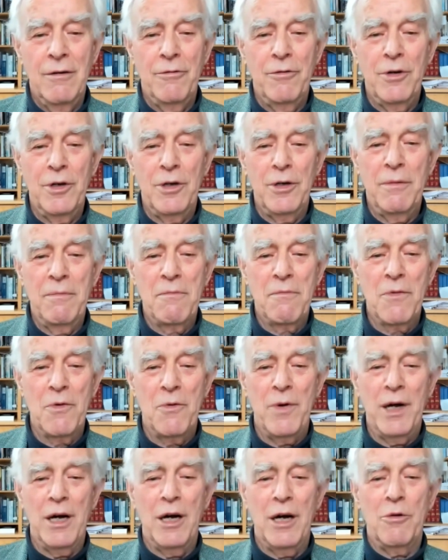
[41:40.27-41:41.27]
where,
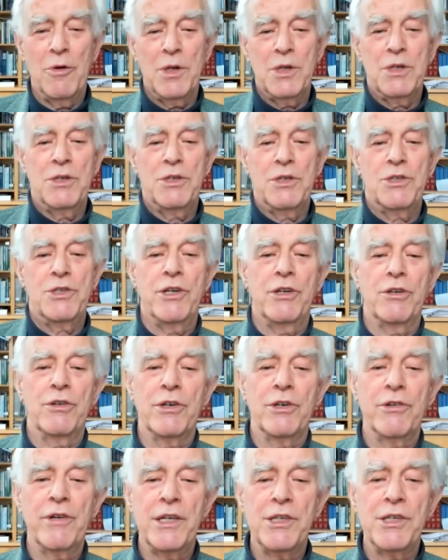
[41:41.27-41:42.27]
where our children,
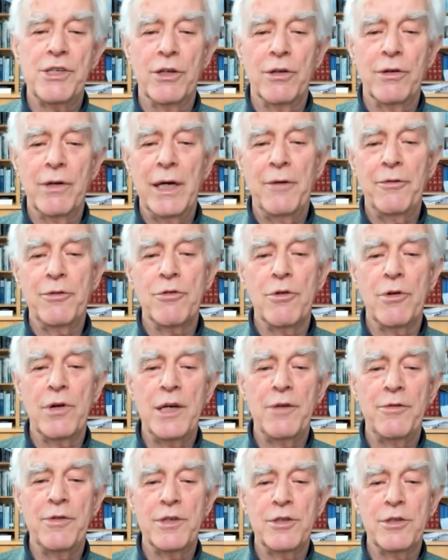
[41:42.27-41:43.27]
grandchildren have to
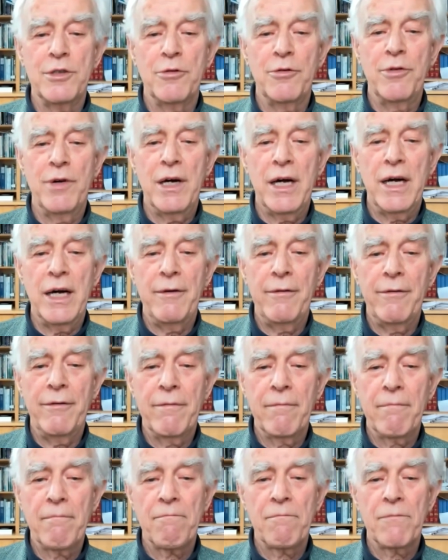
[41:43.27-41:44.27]
live and survive.
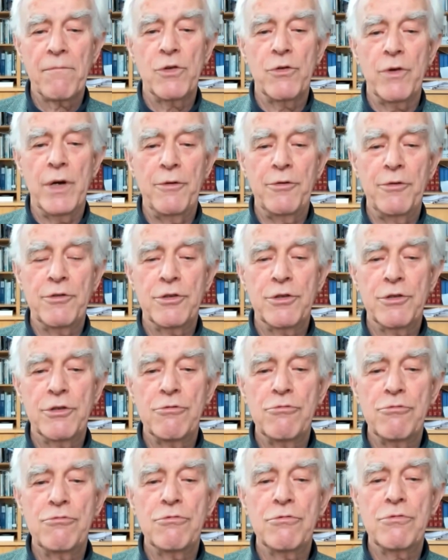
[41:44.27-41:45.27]
So we have
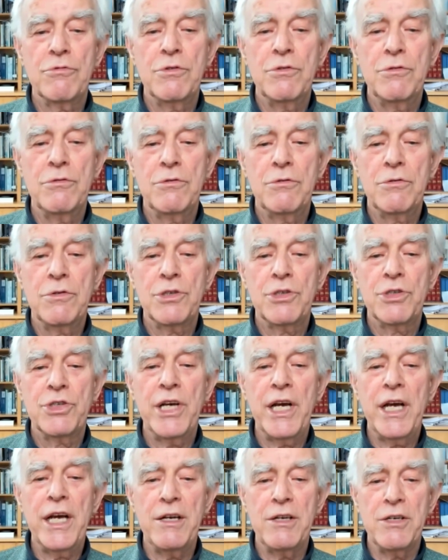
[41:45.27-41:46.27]
to
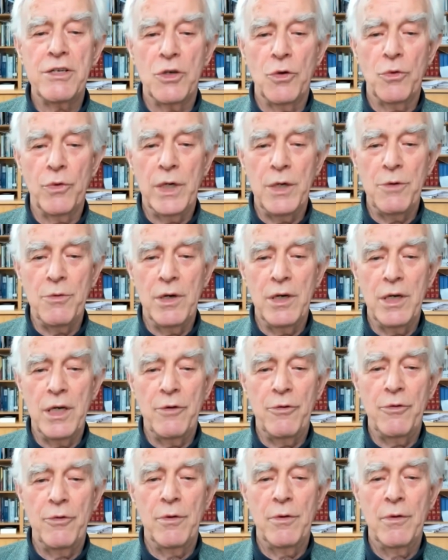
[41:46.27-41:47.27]
change the way we
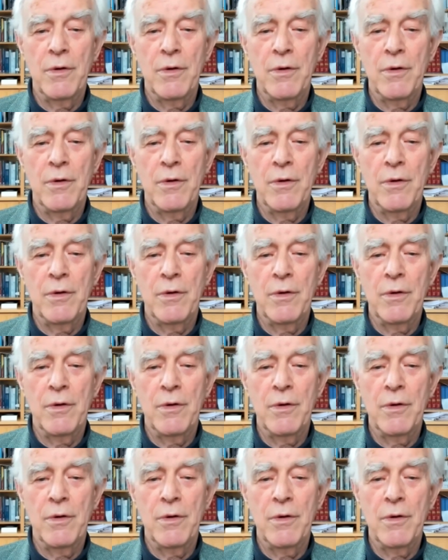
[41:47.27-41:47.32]
live.